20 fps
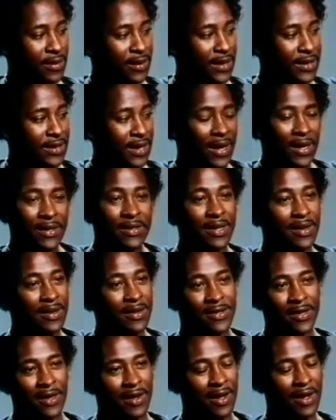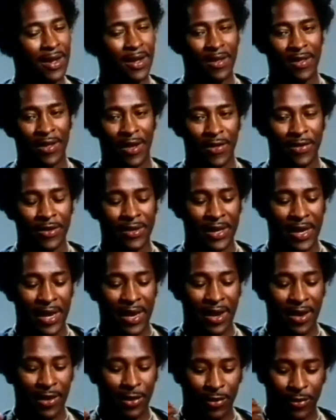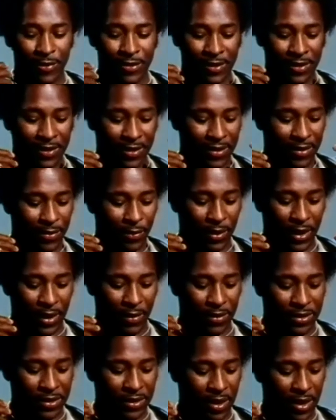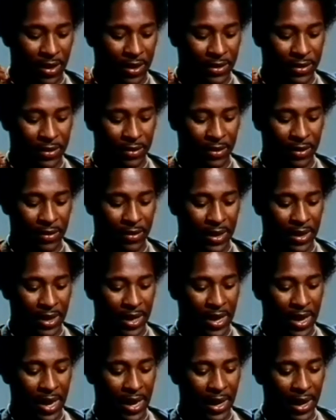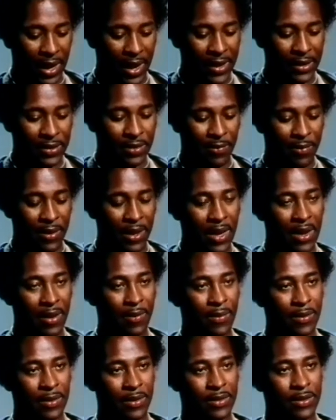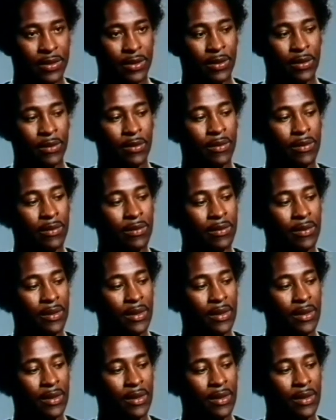and I said this the other day, or when I was talking to you, that I'd like to be able to